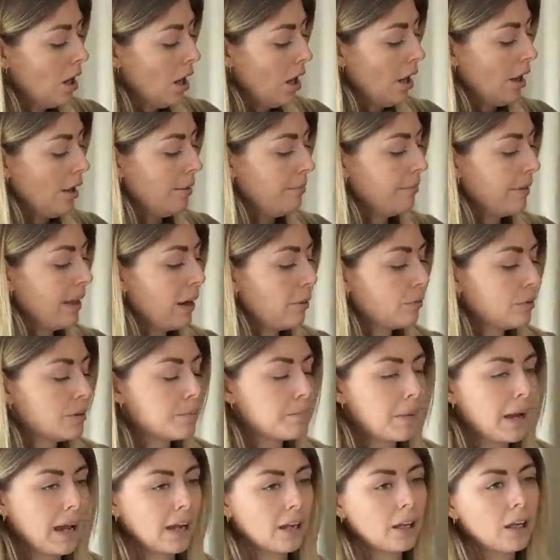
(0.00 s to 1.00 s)
That was
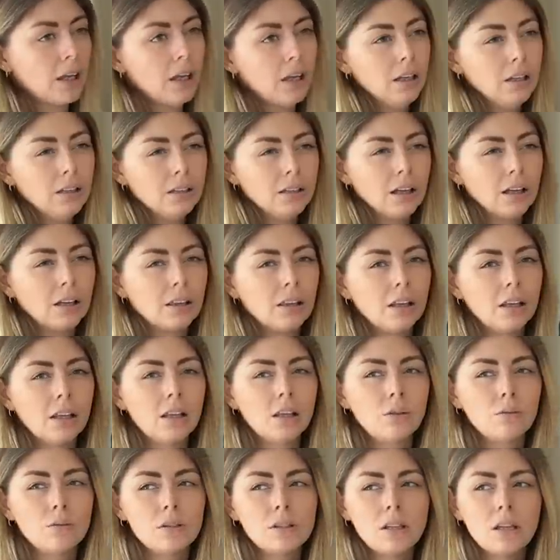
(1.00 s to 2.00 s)
back in, I
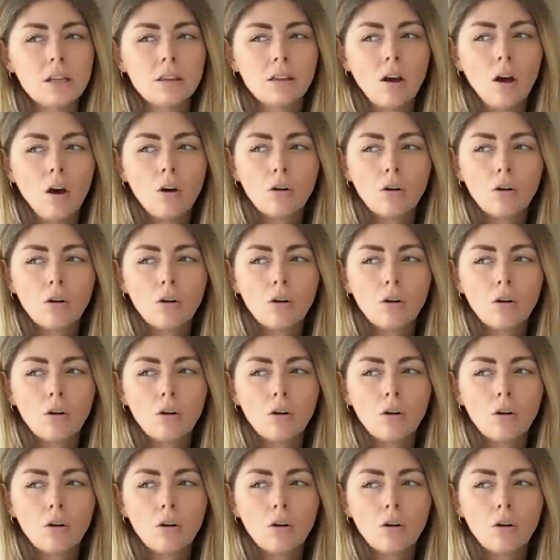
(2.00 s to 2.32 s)
think it was either